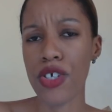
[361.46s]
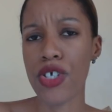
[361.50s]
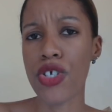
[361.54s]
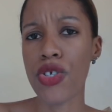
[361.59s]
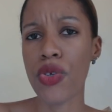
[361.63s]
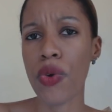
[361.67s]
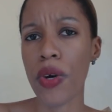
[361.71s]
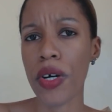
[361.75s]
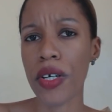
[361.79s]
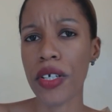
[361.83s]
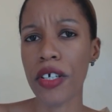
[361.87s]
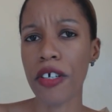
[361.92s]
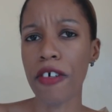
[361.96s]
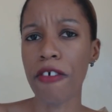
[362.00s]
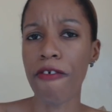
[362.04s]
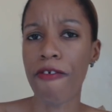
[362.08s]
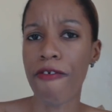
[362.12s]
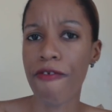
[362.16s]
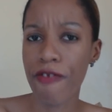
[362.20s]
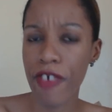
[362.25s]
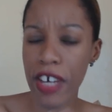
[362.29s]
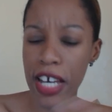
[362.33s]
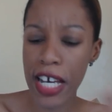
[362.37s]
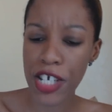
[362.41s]
sort of
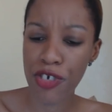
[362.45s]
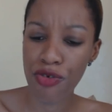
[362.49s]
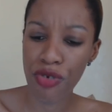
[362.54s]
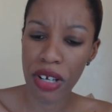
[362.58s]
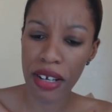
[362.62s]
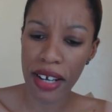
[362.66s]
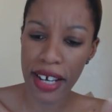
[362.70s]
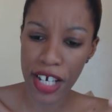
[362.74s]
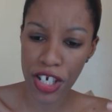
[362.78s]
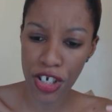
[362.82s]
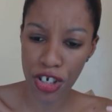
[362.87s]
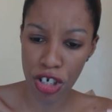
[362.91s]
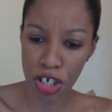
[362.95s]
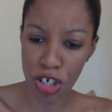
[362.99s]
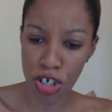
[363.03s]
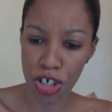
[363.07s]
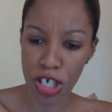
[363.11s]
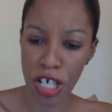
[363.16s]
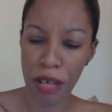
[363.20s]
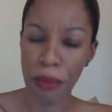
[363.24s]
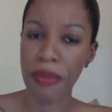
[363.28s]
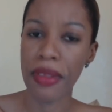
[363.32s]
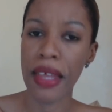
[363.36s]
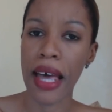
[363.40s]
phase
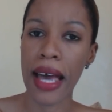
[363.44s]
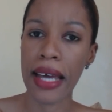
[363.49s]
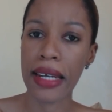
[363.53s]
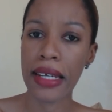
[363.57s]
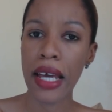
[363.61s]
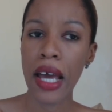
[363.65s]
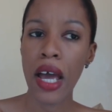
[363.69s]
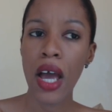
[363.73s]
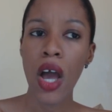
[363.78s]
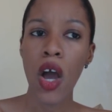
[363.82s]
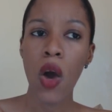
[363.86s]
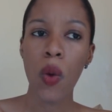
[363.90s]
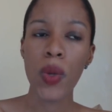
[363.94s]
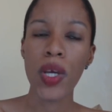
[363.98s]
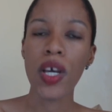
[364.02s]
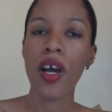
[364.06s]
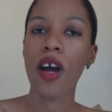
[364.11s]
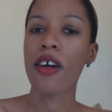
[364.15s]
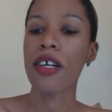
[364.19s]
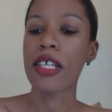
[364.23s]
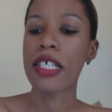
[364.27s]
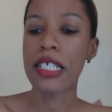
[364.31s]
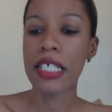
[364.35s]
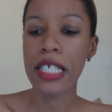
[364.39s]
relationship that we
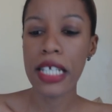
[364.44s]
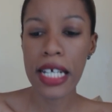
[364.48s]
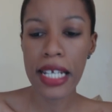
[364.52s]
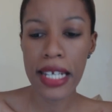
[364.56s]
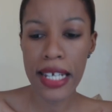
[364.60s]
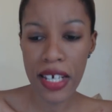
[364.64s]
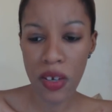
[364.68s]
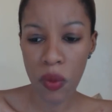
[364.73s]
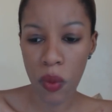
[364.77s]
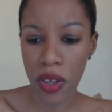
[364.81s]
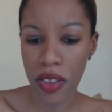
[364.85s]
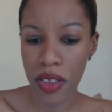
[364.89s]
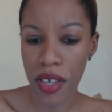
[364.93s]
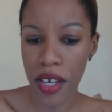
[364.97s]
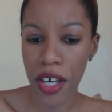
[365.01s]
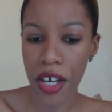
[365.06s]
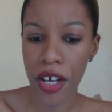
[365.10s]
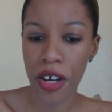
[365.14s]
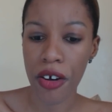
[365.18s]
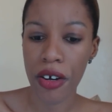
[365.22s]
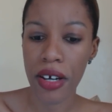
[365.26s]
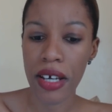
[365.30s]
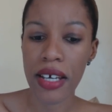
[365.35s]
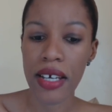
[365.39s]
are dealing with
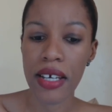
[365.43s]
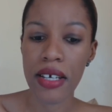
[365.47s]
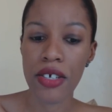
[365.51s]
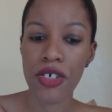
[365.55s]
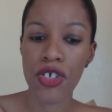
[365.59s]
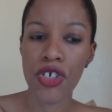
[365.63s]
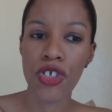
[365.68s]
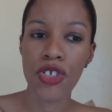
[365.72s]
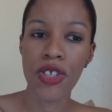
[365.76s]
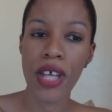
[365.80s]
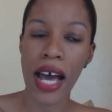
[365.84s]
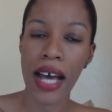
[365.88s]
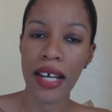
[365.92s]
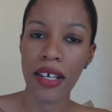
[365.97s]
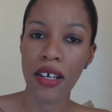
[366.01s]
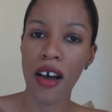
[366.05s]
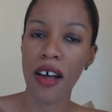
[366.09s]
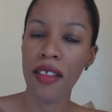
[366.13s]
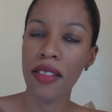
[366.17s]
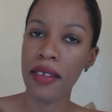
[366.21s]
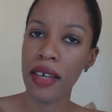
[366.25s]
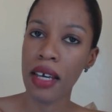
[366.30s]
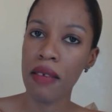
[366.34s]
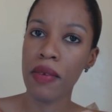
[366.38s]
here is that
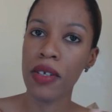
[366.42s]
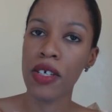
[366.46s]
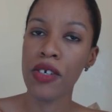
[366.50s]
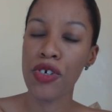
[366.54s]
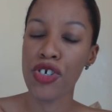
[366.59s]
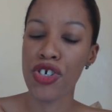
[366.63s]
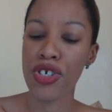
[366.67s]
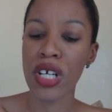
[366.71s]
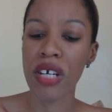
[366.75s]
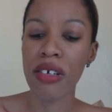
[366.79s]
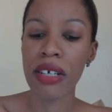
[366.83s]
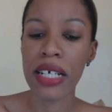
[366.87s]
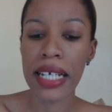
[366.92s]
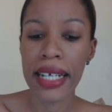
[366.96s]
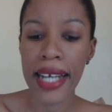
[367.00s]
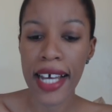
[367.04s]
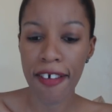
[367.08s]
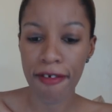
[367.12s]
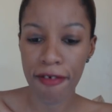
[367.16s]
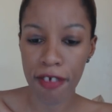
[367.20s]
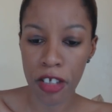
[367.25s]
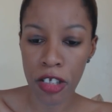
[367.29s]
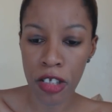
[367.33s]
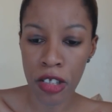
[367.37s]
on the evolutionary
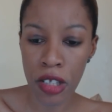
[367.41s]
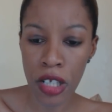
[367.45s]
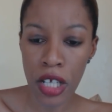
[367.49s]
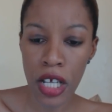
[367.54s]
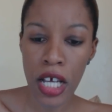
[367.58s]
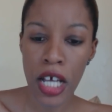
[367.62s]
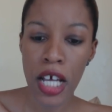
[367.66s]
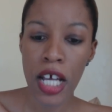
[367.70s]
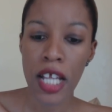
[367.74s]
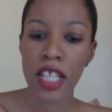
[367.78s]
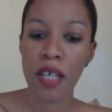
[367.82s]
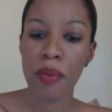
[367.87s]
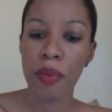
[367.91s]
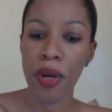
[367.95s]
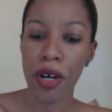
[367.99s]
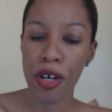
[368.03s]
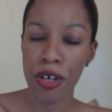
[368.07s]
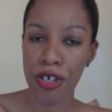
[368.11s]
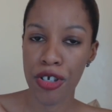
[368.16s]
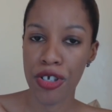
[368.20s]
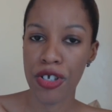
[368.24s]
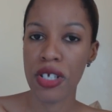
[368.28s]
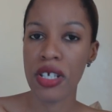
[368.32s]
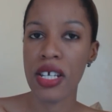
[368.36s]
level, the
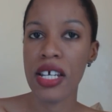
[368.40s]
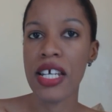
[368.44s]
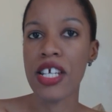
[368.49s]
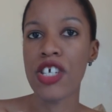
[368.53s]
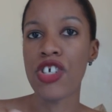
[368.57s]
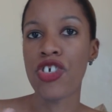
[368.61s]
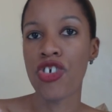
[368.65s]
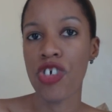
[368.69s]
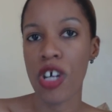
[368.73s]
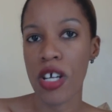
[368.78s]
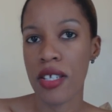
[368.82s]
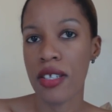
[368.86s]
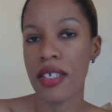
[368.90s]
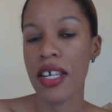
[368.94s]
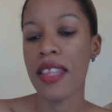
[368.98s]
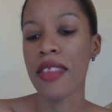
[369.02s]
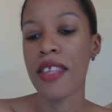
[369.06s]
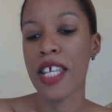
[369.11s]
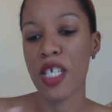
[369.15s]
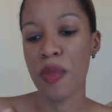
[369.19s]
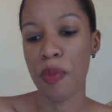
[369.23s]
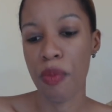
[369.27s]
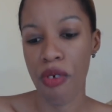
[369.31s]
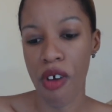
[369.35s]
person is just in
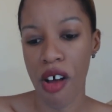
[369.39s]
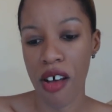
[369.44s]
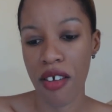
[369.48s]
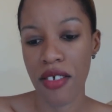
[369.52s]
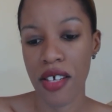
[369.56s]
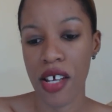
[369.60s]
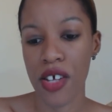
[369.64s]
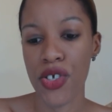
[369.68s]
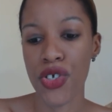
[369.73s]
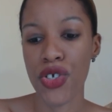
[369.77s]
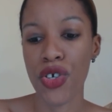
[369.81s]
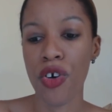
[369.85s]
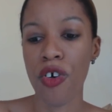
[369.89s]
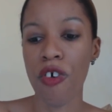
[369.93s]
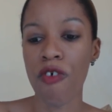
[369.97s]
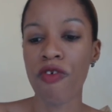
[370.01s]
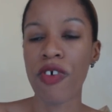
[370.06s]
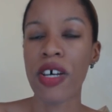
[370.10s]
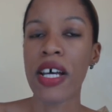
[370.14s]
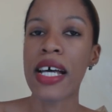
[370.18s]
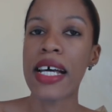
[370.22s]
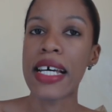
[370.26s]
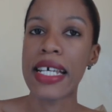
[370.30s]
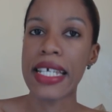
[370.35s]
this process of
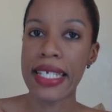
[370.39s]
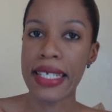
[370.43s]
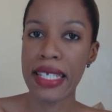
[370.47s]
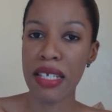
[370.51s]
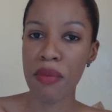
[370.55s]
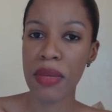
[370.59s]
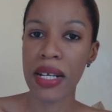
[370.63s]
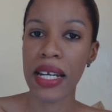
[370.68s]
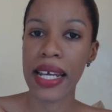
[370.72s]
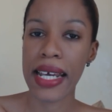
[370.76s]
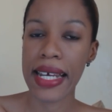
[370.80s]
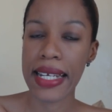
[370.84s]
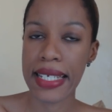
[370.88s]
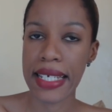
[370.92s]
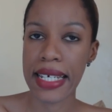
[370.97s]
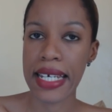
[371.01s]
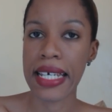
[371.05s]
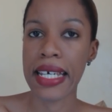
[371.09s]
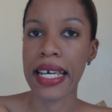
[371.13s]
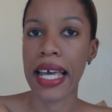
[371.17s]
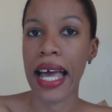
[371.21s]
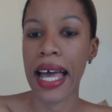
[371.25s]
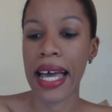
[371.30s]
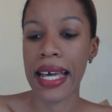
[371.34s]

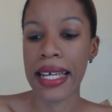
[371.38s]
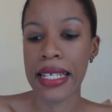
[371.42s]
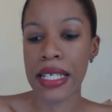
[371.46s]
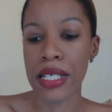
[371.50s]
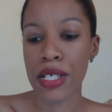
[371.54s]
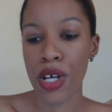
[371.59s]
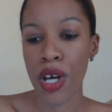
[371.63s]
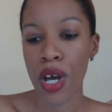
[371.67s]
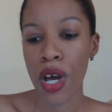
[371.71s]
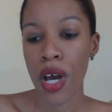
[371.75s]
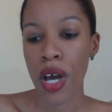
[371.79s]
assimilating and